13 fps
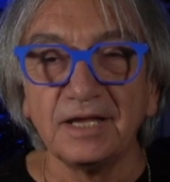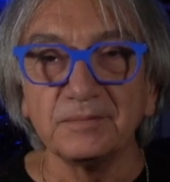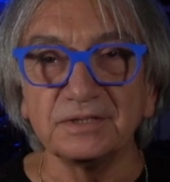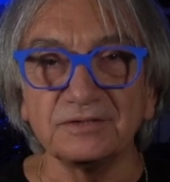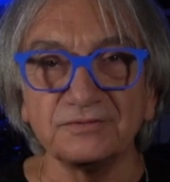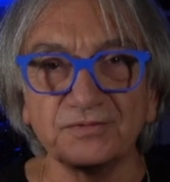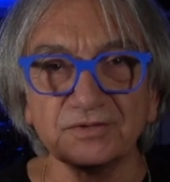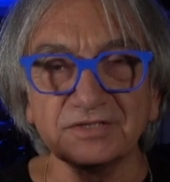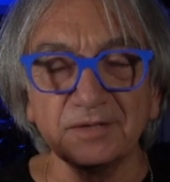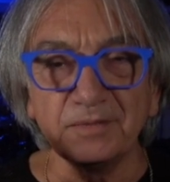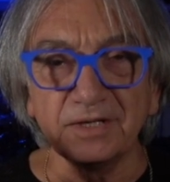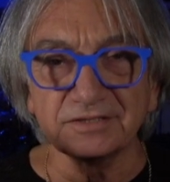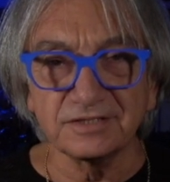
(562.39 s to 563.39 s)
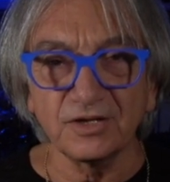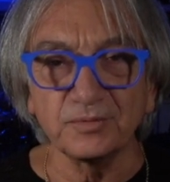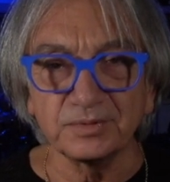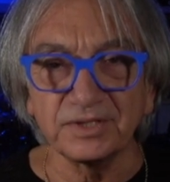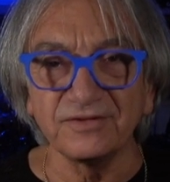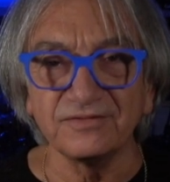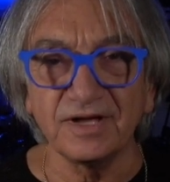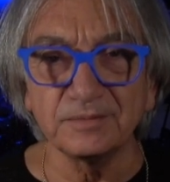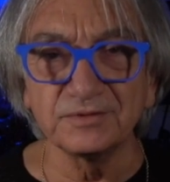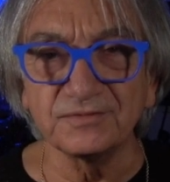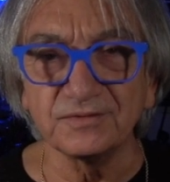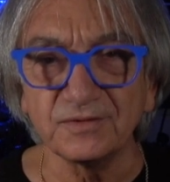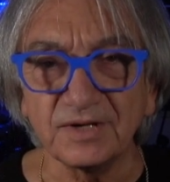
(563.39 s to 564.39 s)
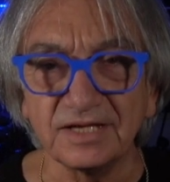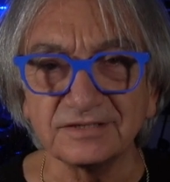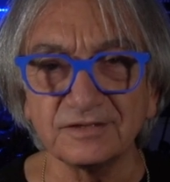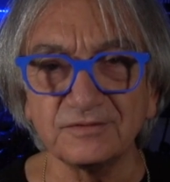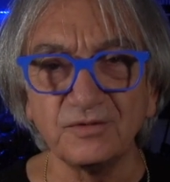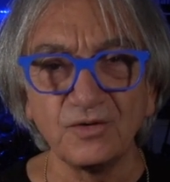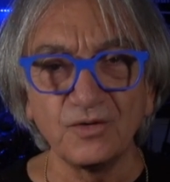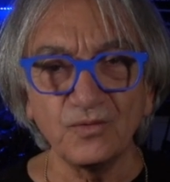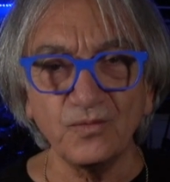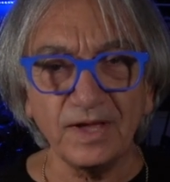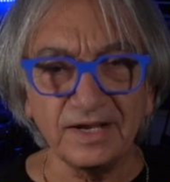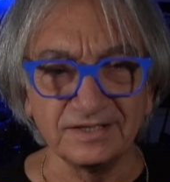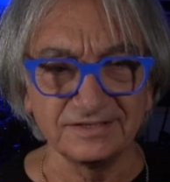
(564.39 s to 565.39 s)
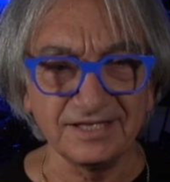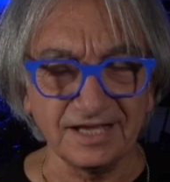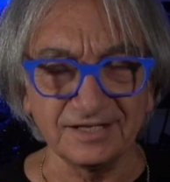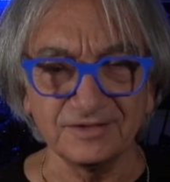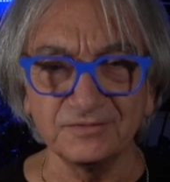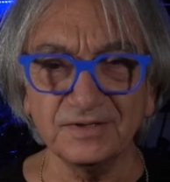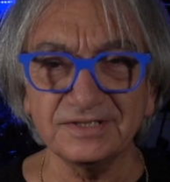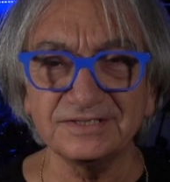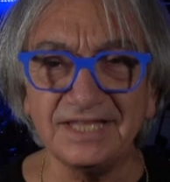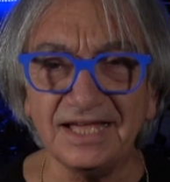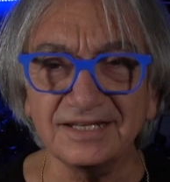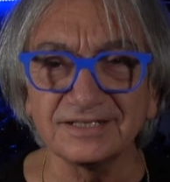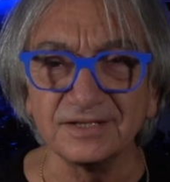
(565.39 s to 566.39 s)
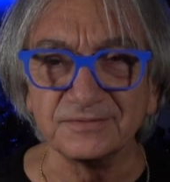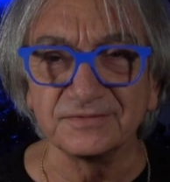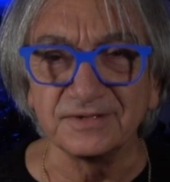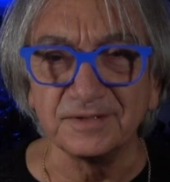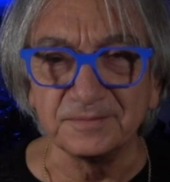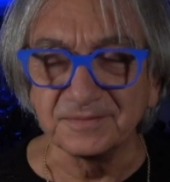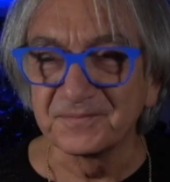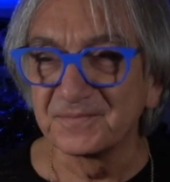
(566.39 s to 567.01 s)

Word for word: But the first time I saw you play vibraphone, I said, "Wait a second, where did that come from?"